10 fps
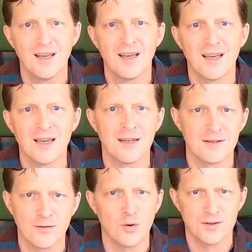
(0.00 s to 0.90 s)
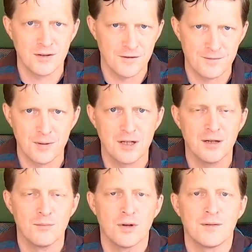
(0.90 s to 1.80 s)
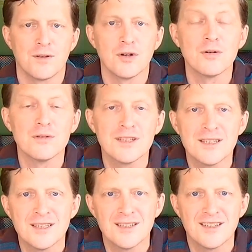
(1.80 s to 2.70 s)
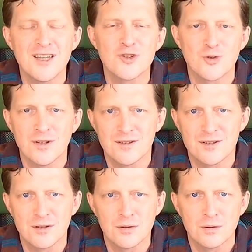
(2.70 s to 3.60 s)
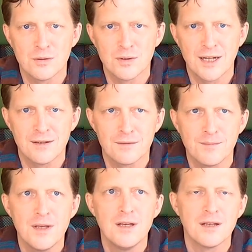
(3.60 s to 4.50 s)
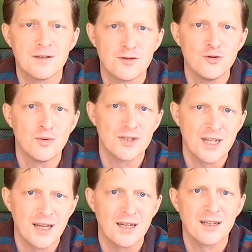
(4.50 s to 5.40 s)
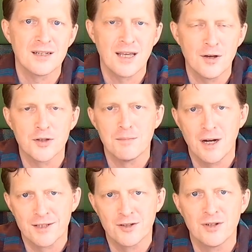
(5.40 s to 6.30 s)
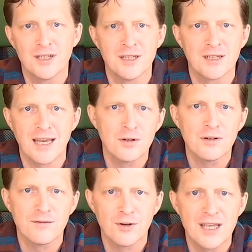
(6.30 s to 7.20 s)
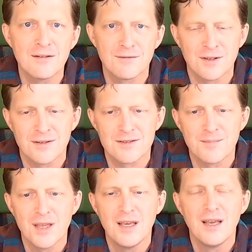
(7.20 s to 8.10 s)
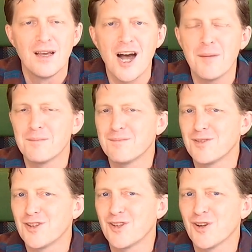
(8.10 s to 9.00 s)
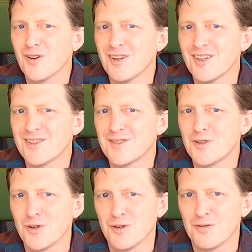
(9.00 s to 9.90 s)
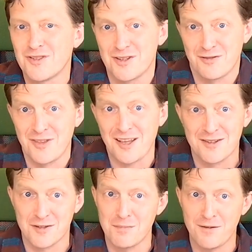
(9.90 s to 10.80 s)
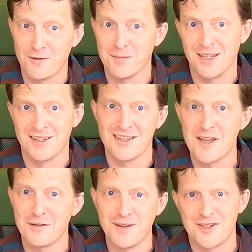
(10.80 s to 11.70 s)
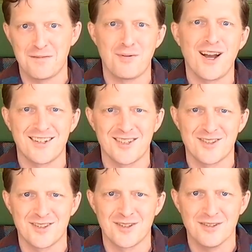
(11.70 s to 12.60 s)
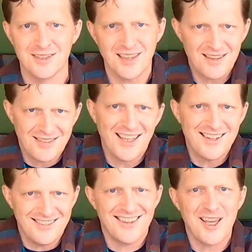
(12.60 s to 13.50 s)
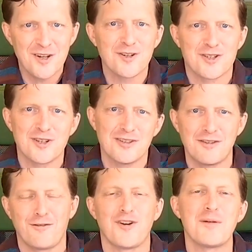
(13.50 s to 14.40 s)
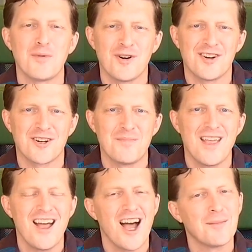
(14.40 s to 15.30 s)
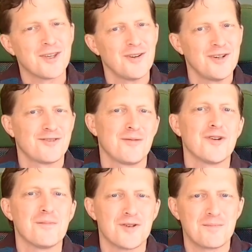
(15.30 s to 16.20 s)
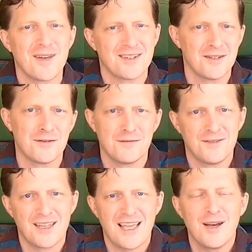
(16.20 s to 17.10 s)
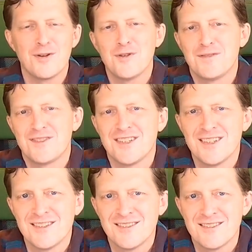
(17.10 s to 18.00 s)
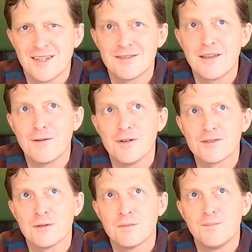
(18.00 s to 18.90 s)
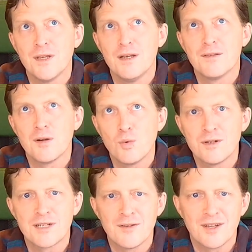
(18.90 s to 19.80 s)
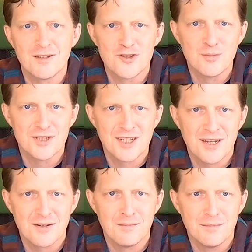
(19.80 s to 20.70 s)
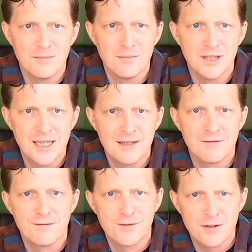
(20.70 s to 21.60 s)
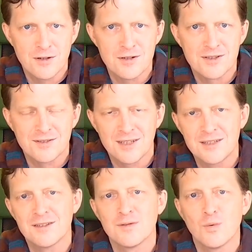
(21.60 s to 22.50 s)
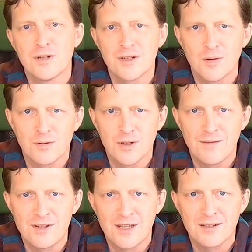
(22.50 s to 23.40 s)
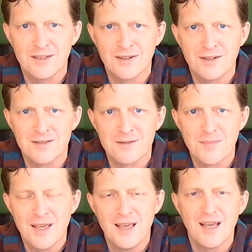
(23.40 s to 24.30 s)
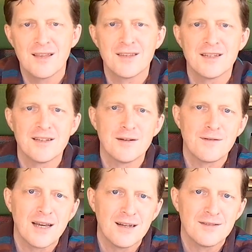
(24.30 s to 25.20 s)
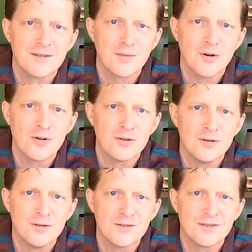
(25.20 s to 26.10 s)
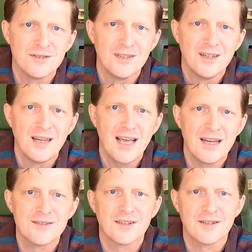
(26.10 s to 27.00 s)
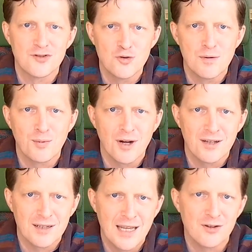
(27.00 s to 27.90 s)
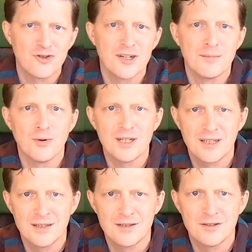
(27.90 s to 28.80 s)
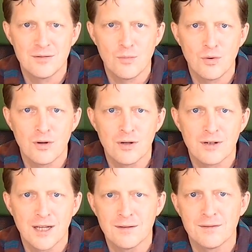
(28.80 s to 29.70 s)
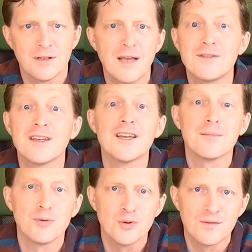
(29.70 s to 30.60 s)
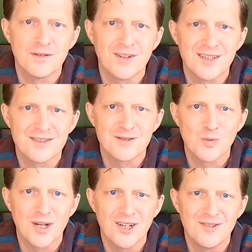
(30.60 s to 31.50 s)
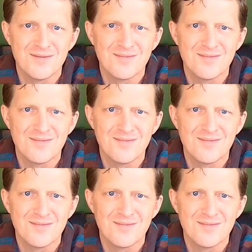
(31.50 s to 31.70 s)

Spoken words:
And of course, they've become one of the early entrants to kind of consumer tech and health monitoring for infants. I'm curious, you're just, and that's just me from like an innovation practitioner, like they understood the framework. I'm curious from your perspective, like how you've seen, because they went down the consumer tech lane first because they didn't want to go through FDA clearance, and then have had some hurdles as a consumer product now trying to break into more kind of a FDA approved device as well.